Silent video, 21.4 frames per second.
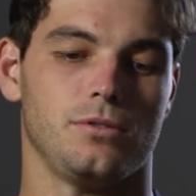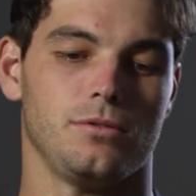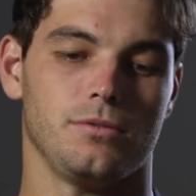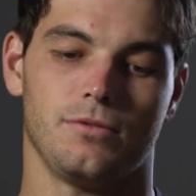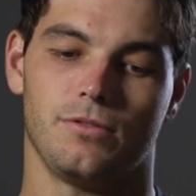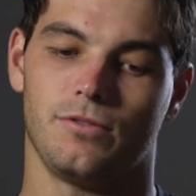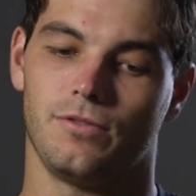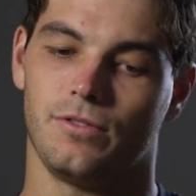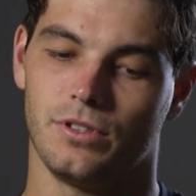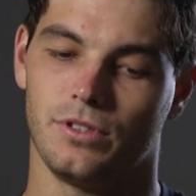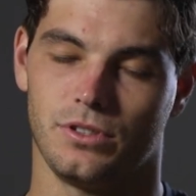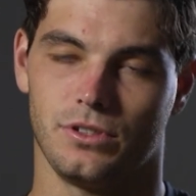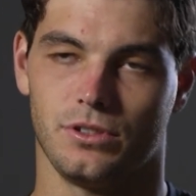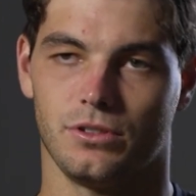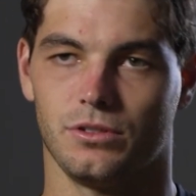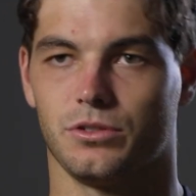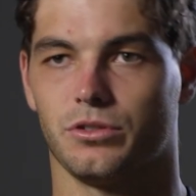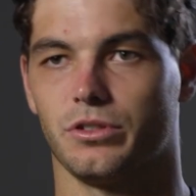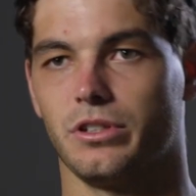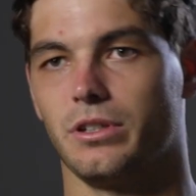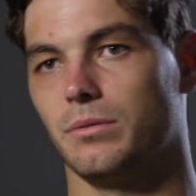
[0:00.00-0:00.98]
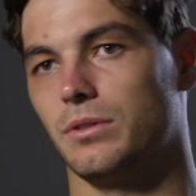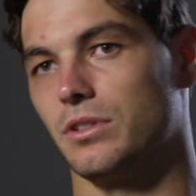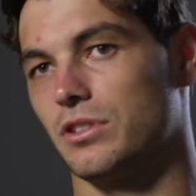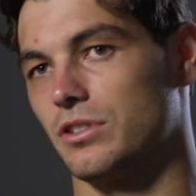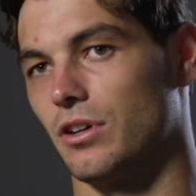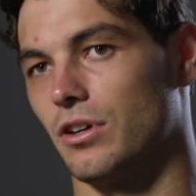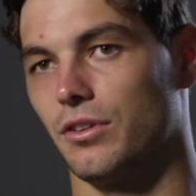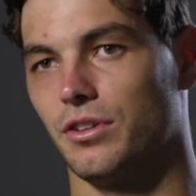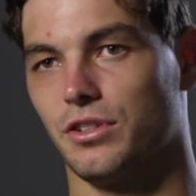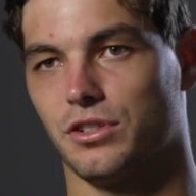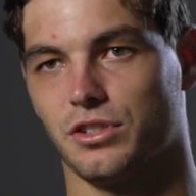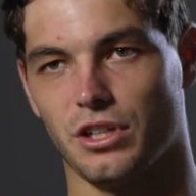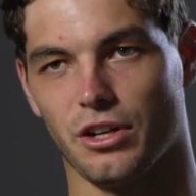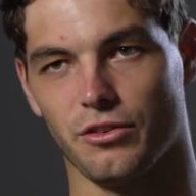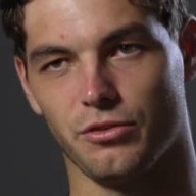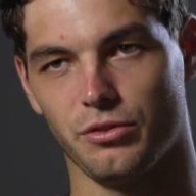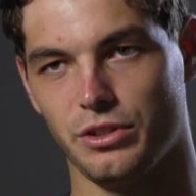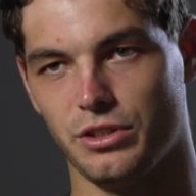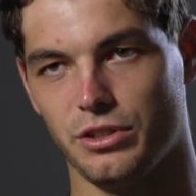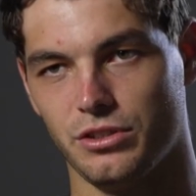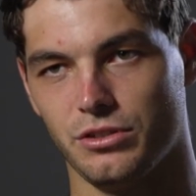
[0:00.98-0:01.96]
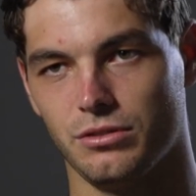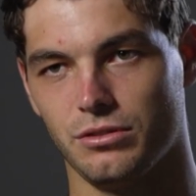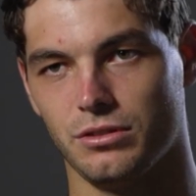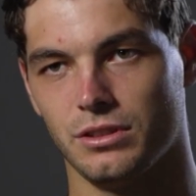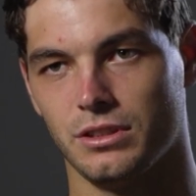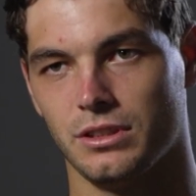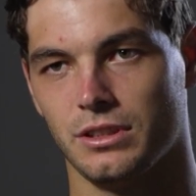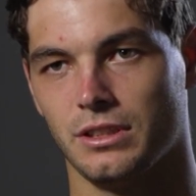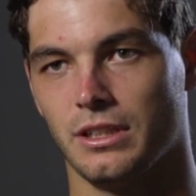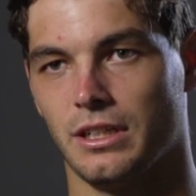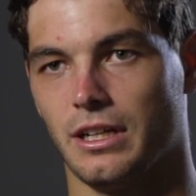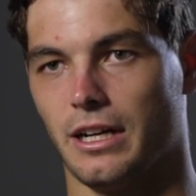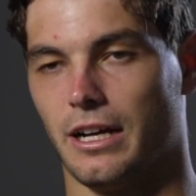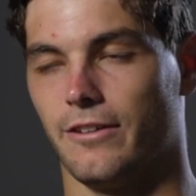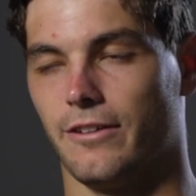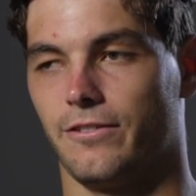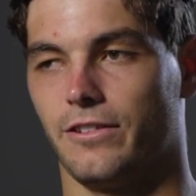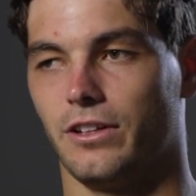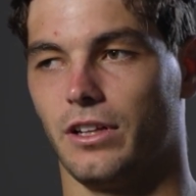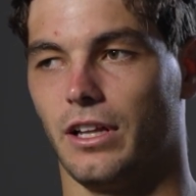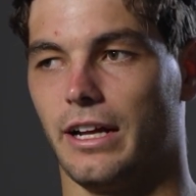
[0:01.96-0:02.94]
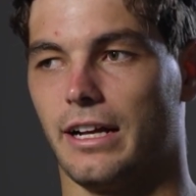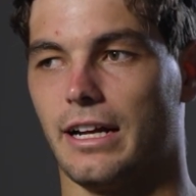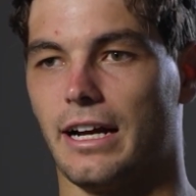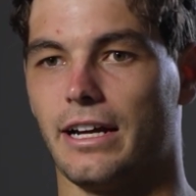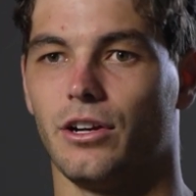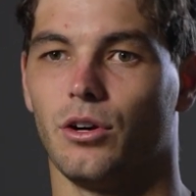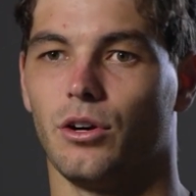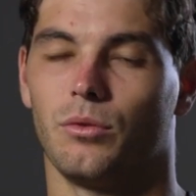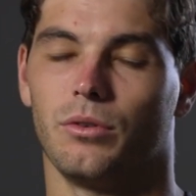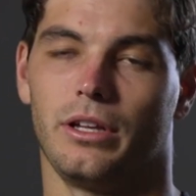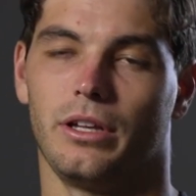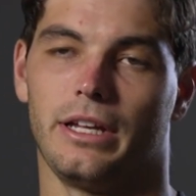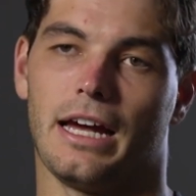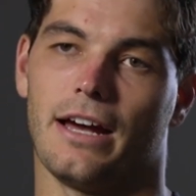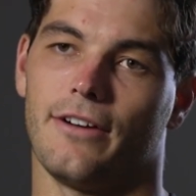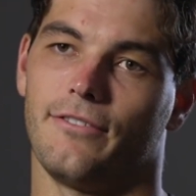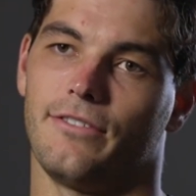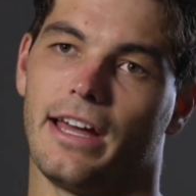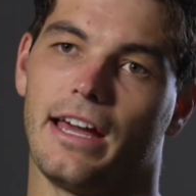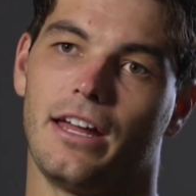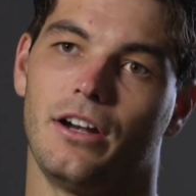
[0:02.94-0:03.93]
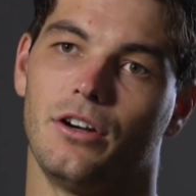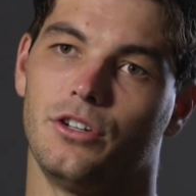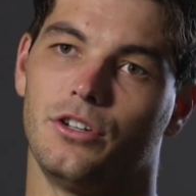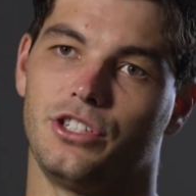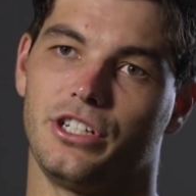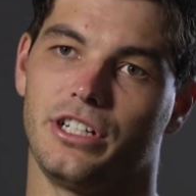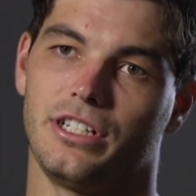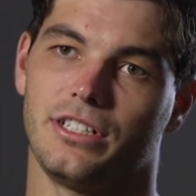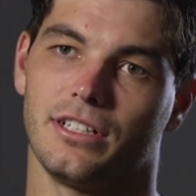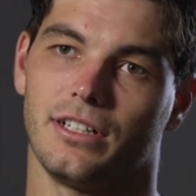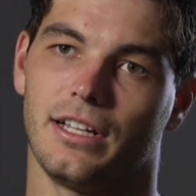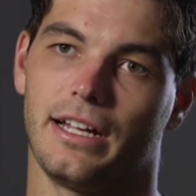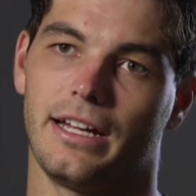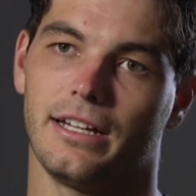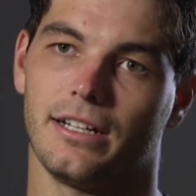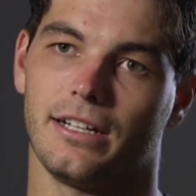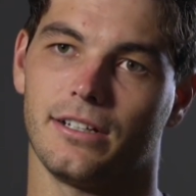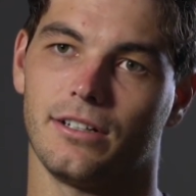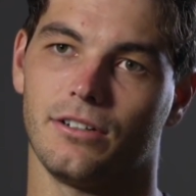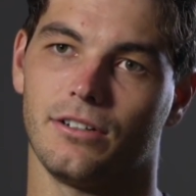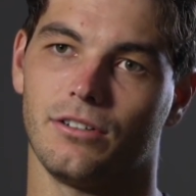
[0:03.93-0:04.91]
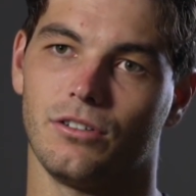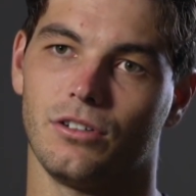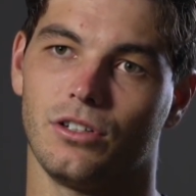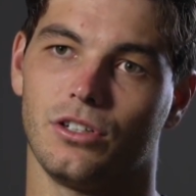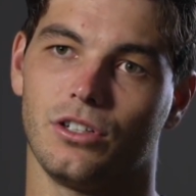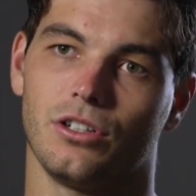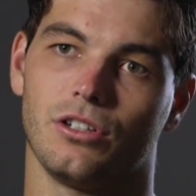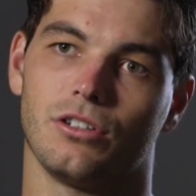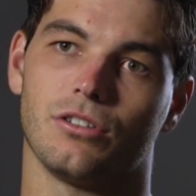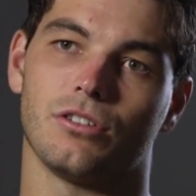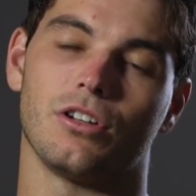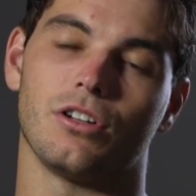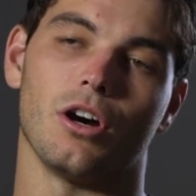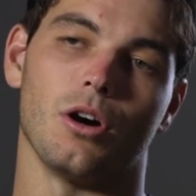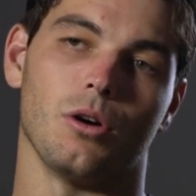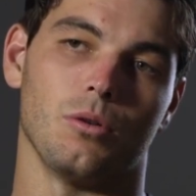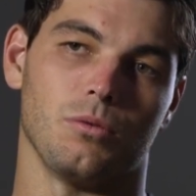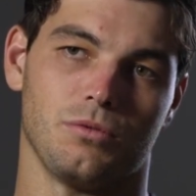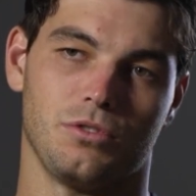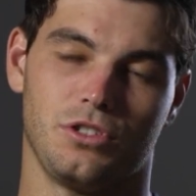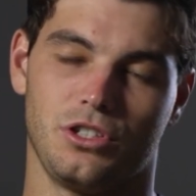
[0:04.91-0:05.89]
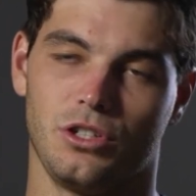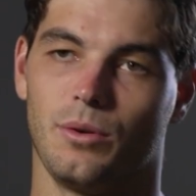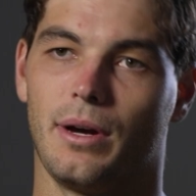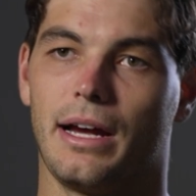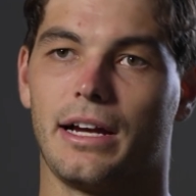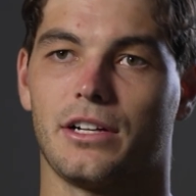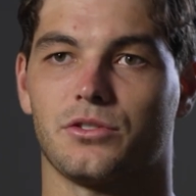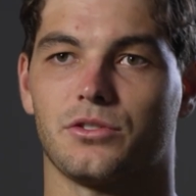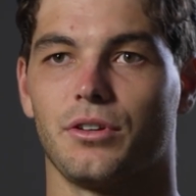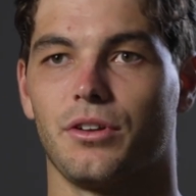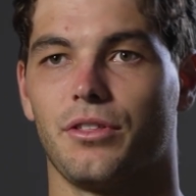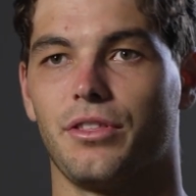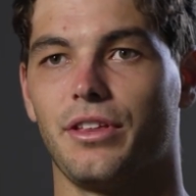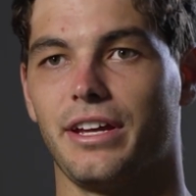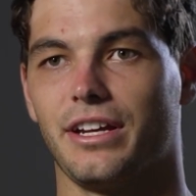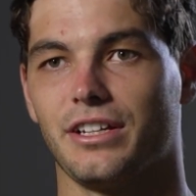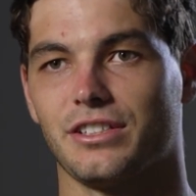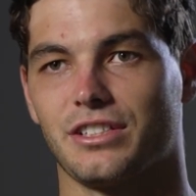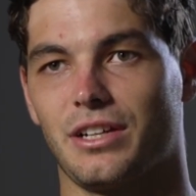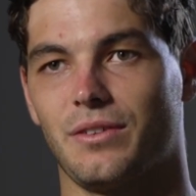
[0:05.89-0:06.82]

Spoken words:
physio treat, just all the stuff we do, I feel like I don't really have the energy to like go do extra things.